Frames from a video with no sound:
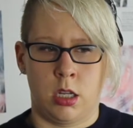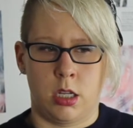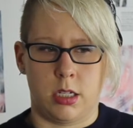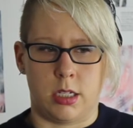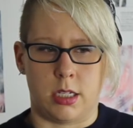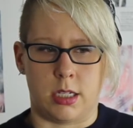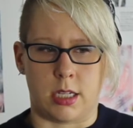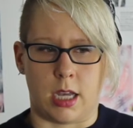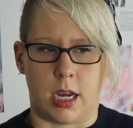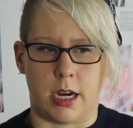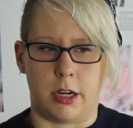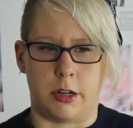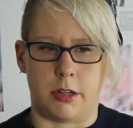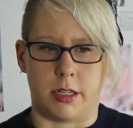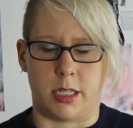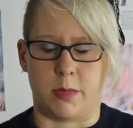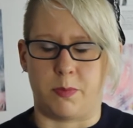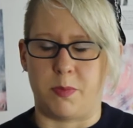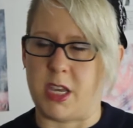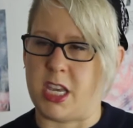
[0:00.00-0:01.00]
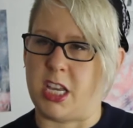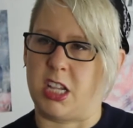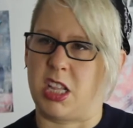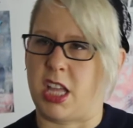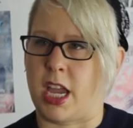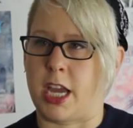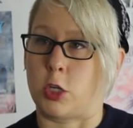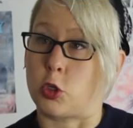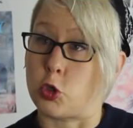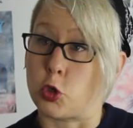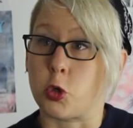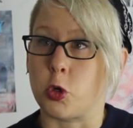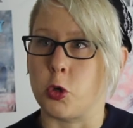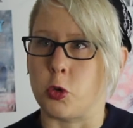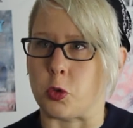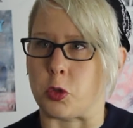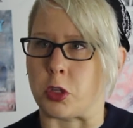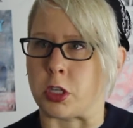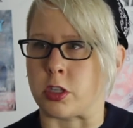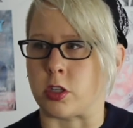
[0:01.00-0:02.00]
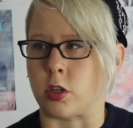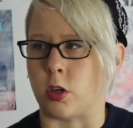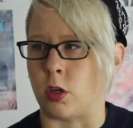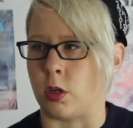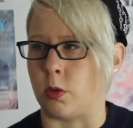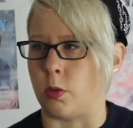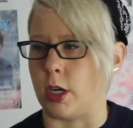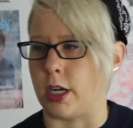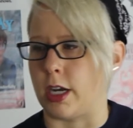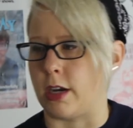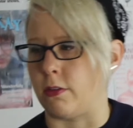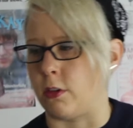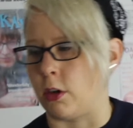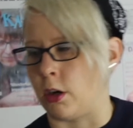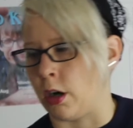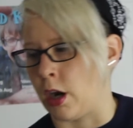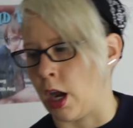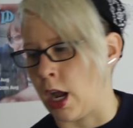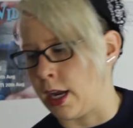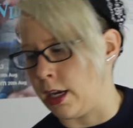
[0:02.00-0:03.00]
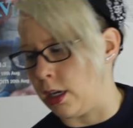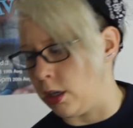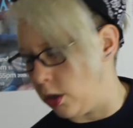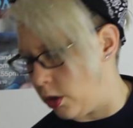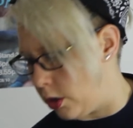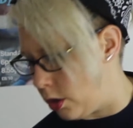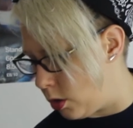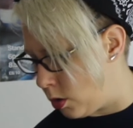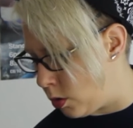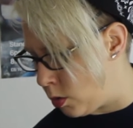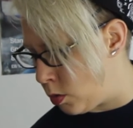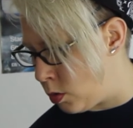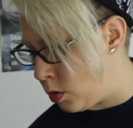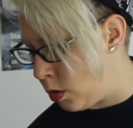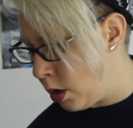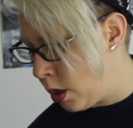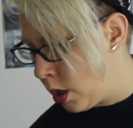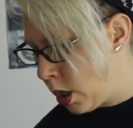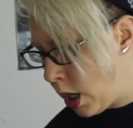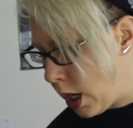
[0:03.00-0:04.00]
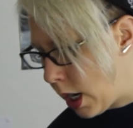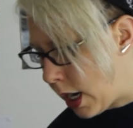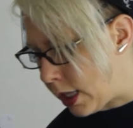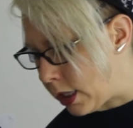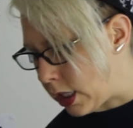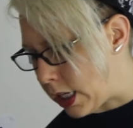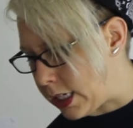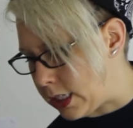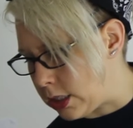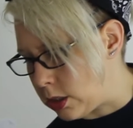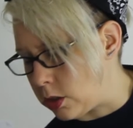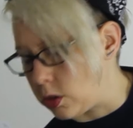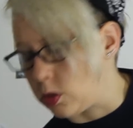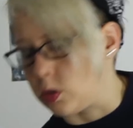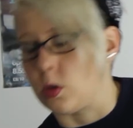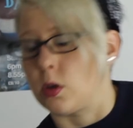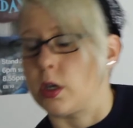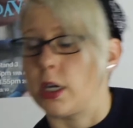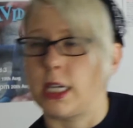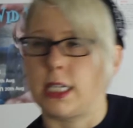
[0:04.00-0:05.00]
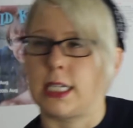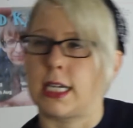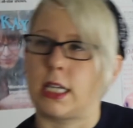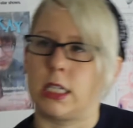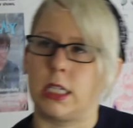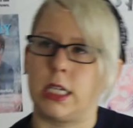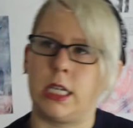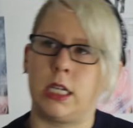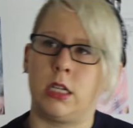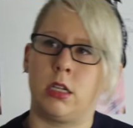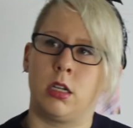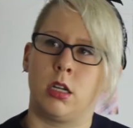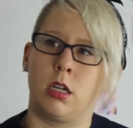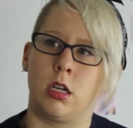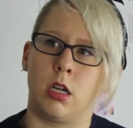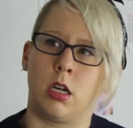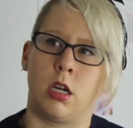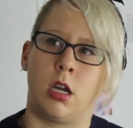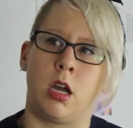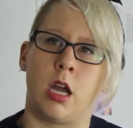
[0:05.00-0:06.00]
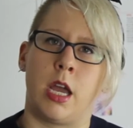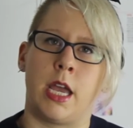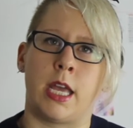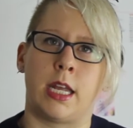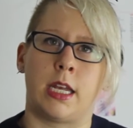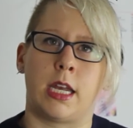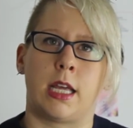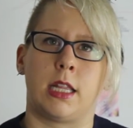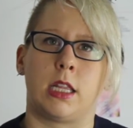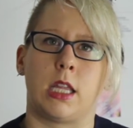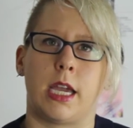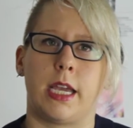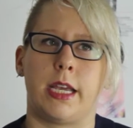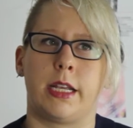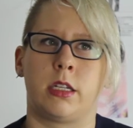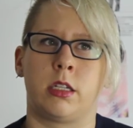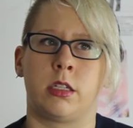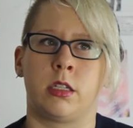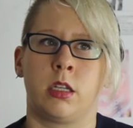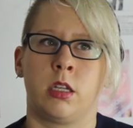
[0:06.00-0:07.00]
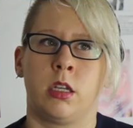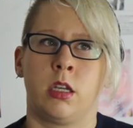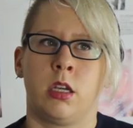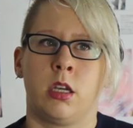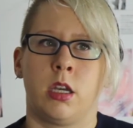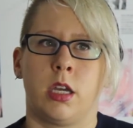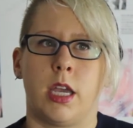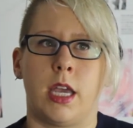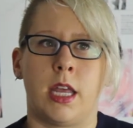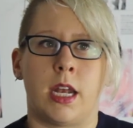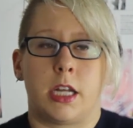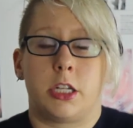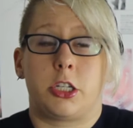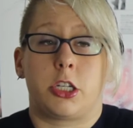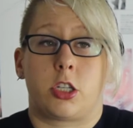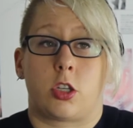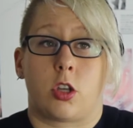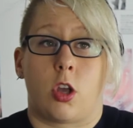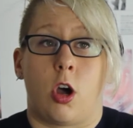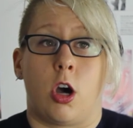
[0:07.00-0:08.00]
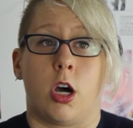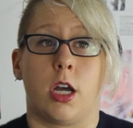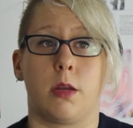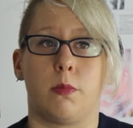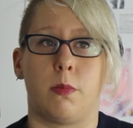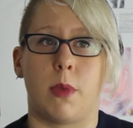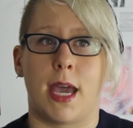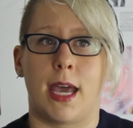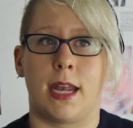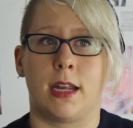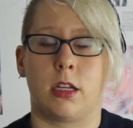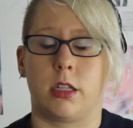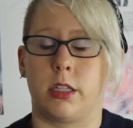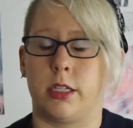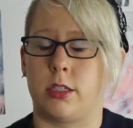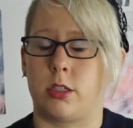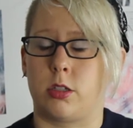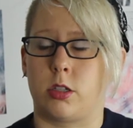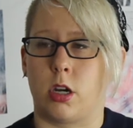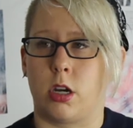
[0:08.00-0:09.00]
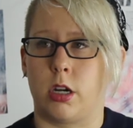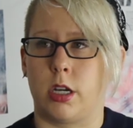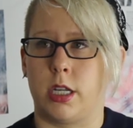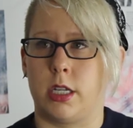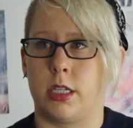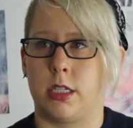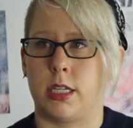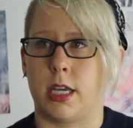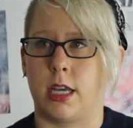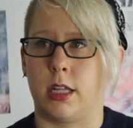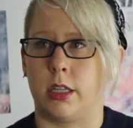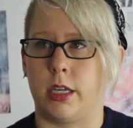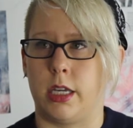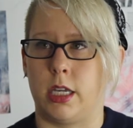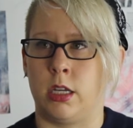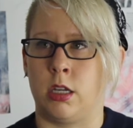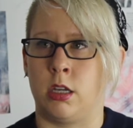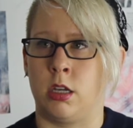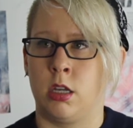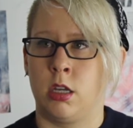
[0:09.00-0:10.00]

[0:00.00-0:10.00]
desire to speak like truths or whatever. I knew I liked storytelling and I liked, and I just automatically started telling